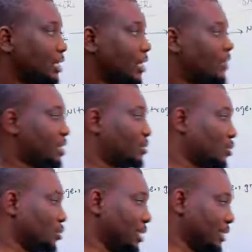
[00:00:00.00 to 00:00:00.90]
After the
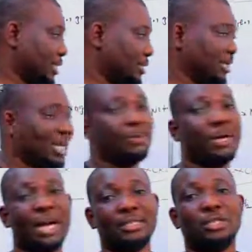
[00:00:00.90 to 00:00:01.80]
glucogenesis, the
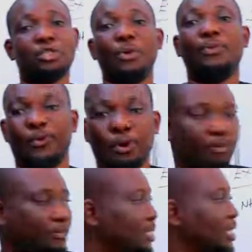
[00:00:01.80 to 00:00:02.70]
carbohydrate so
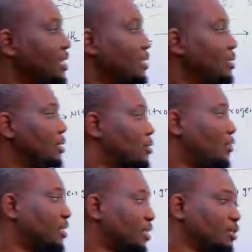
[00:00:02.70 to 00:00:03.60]
formed is
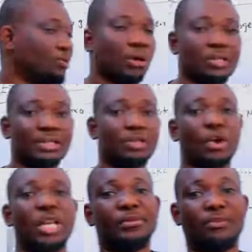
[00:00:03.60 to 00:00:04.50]
converted to what?
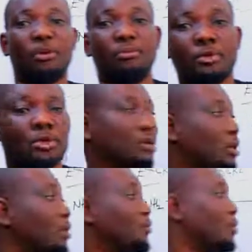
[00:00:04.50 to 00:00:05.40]
Storage form
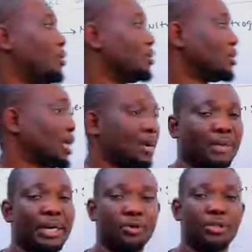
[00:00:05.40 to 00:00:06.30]
of what?
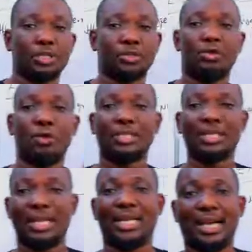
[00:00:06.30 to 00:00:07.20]
Carbohydrate, which is called
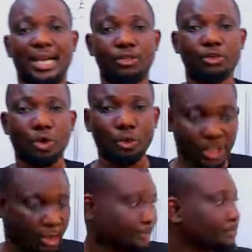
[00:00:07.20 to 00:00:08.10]
what?
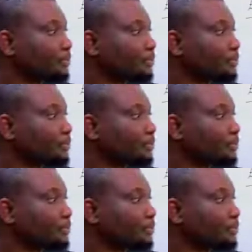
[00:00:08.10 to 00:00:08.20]
Glycogen.